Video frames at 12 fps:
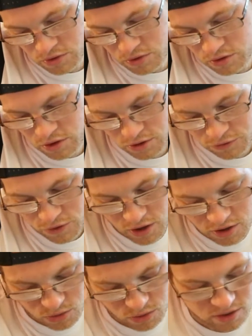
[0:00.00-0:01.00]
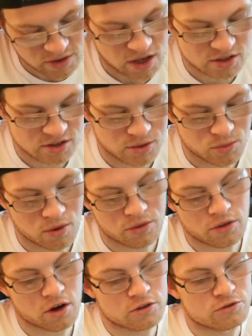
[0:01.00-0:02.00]
So this first one is actually one
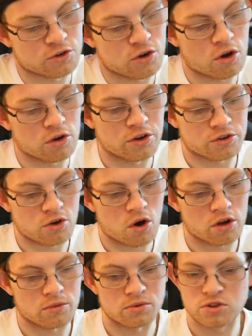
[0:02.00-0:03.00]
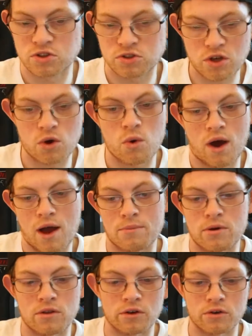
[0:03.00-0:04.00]
that I'd forgotten I'd gotten. I'm so
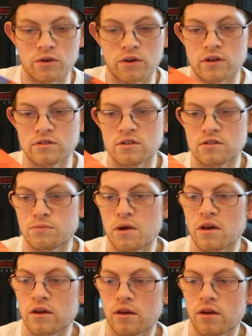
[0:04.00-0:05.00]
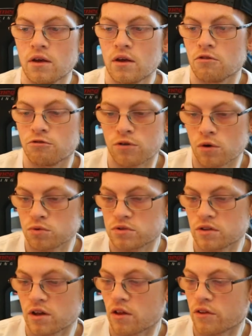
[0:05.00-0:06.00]
happy that I got it because it's been vaulted now.